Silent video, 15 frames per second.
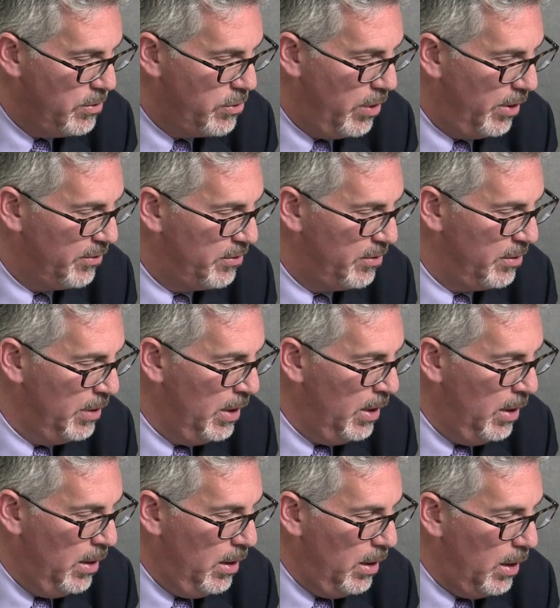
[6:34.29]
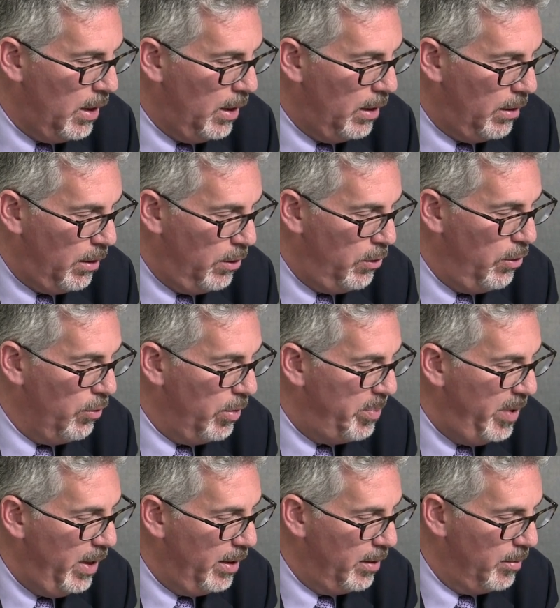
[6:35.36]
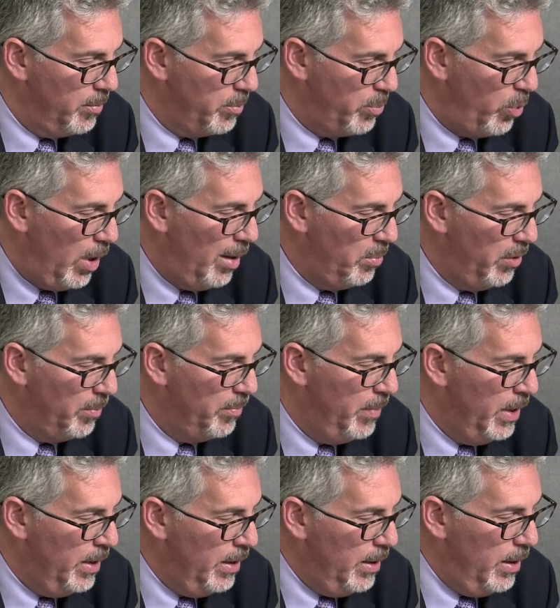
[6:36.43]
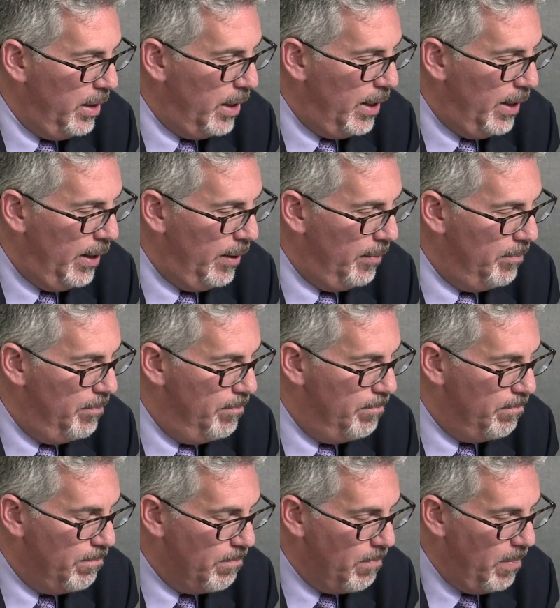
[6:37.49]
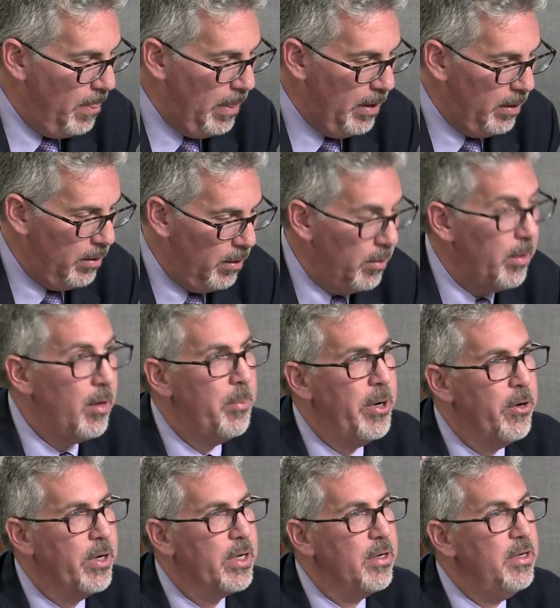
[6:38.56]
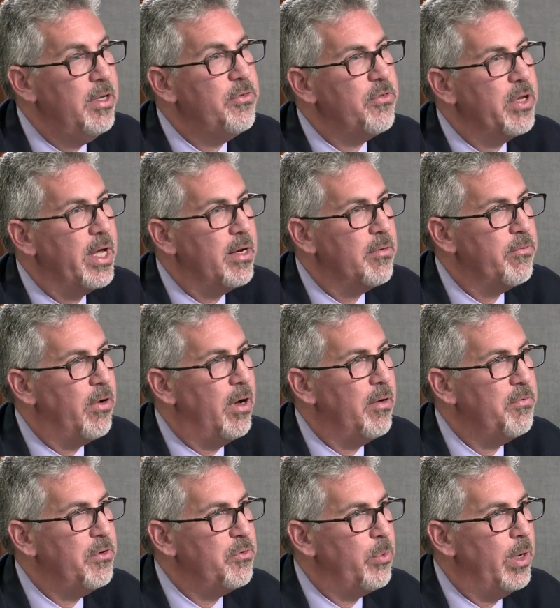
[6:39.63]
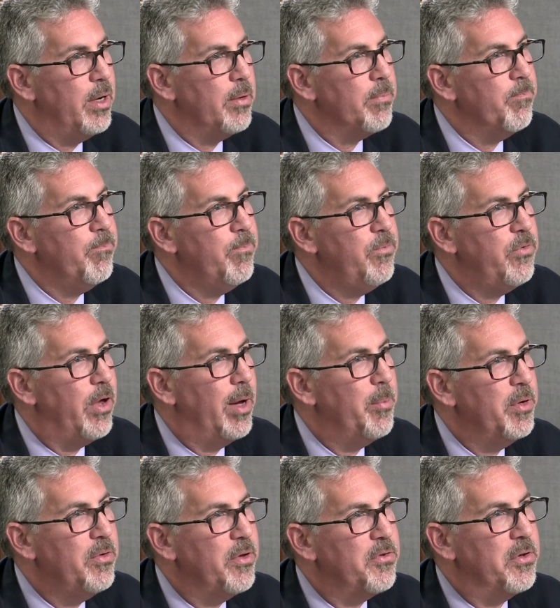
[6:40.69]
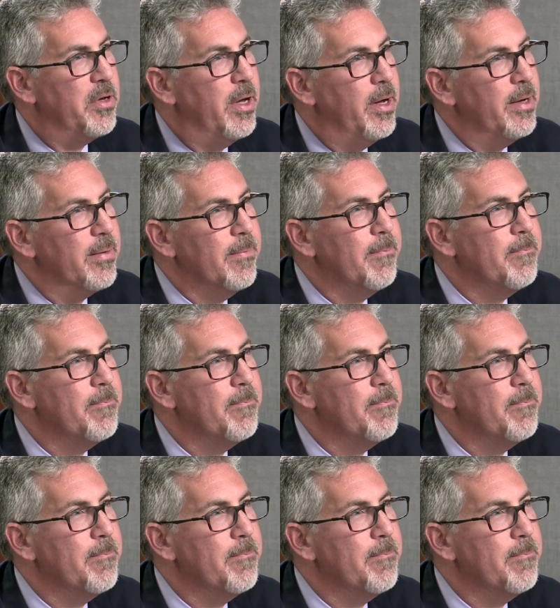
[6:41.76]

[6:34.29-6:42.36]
just a European problem. America needs to get involved as well. Simon, does it not?